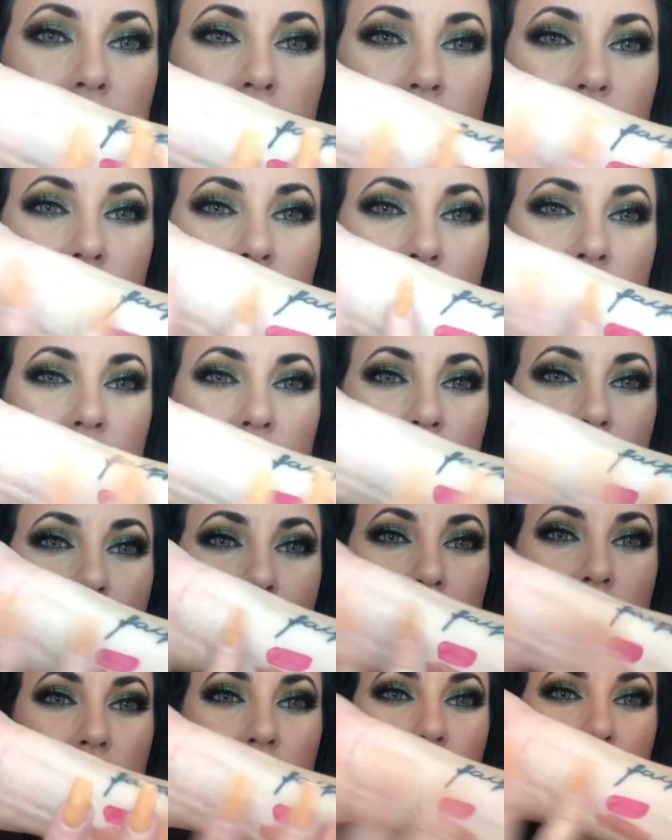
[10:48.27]
See,
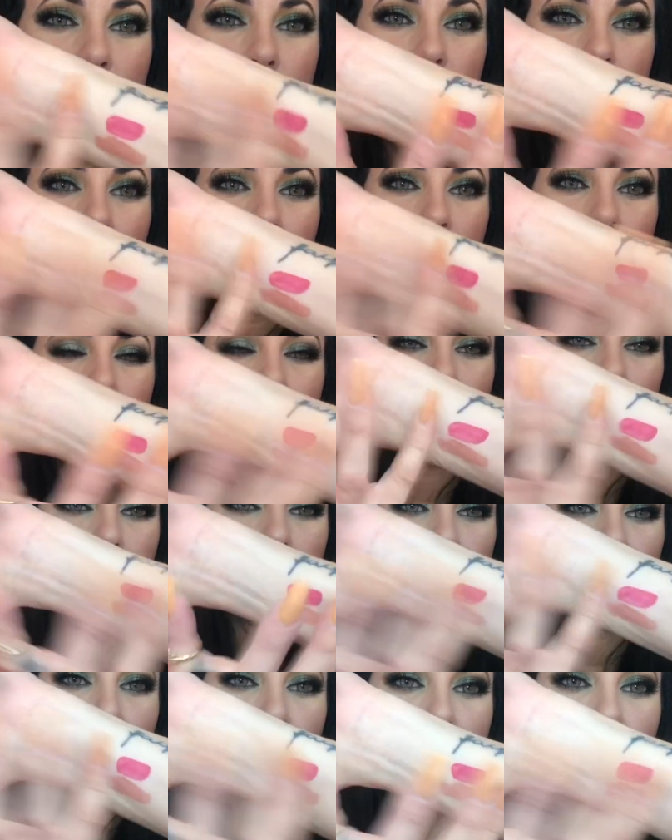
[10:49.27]
and
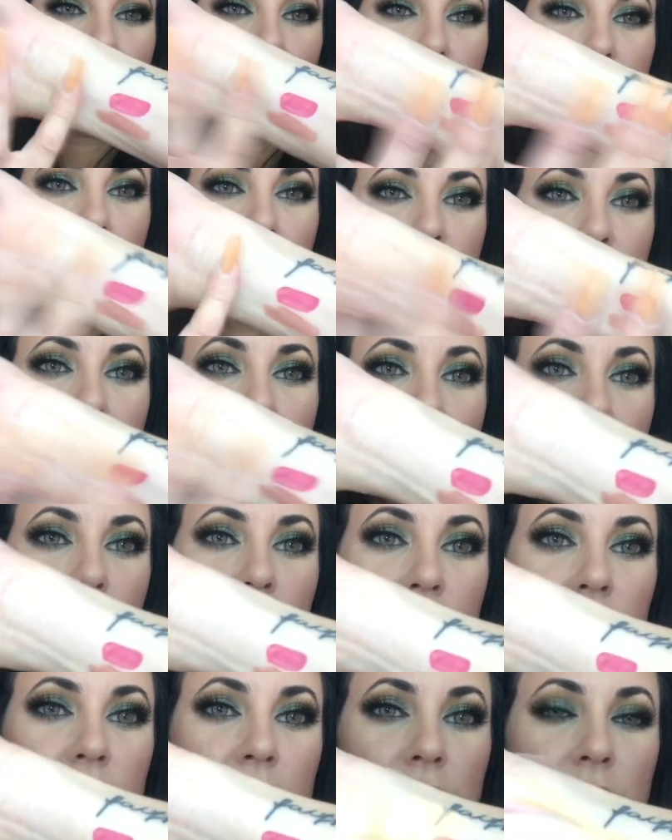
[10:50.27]
I'm doing very hard.